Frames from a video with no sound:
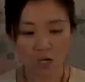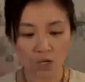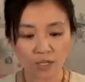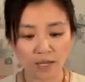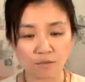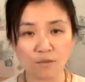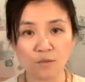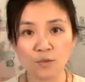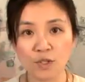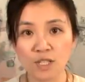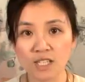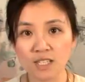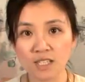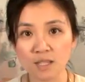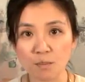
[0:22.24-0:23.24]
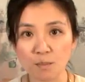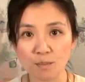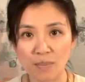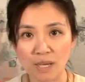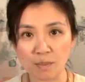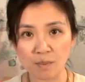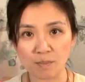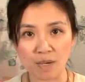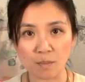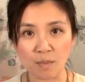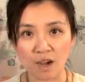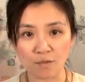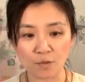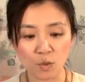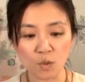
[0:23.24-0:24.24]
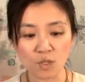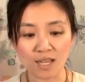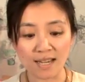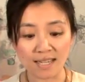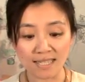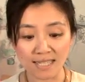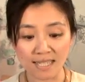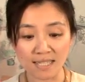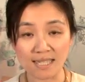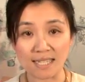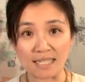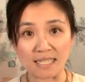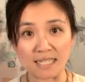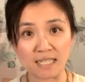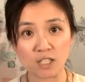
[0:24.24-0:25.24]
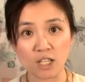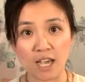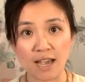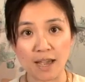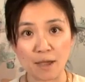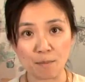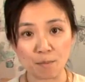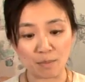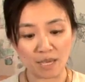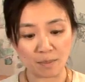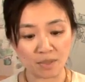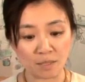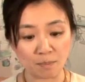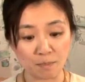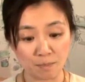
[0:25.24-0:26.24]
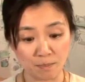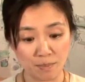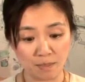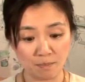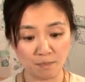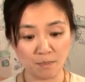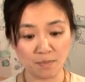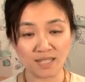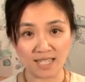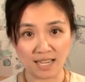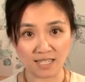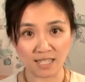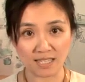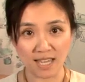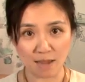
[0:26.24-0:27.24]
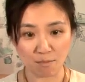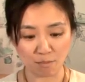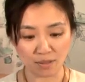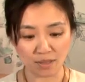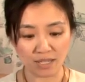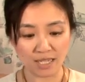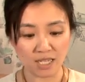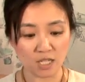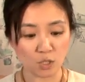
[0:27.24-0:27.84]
Okay, for this baby bib, I've used that existing um, baby bib as a template.